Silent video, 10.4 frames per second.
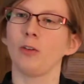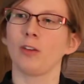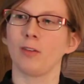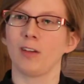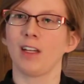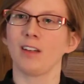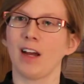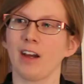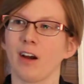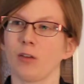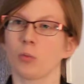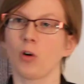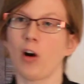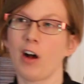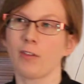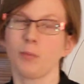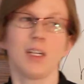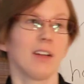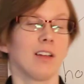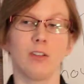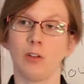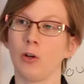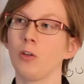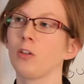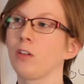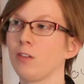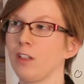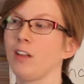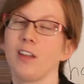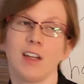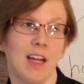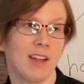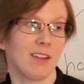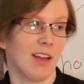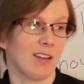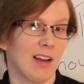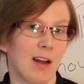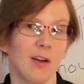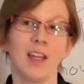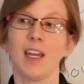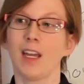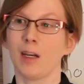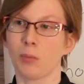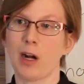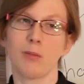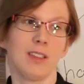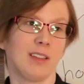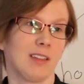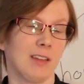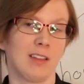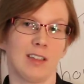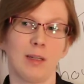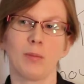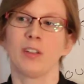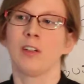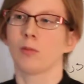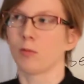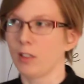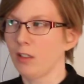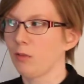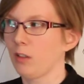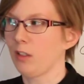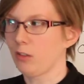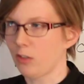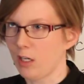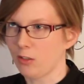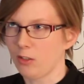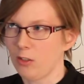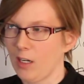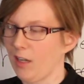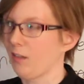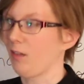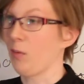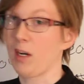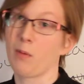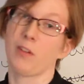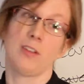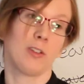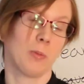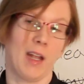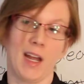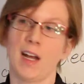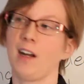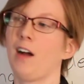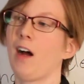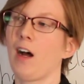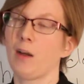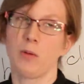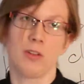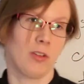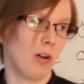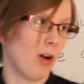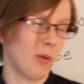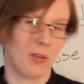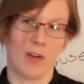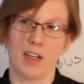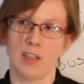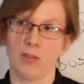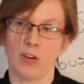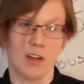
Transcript: use the Venn diagrams more often because I know you're living in the United States now, and it probably still seems really, really strange to you guys. When I was in Japan, I was always finding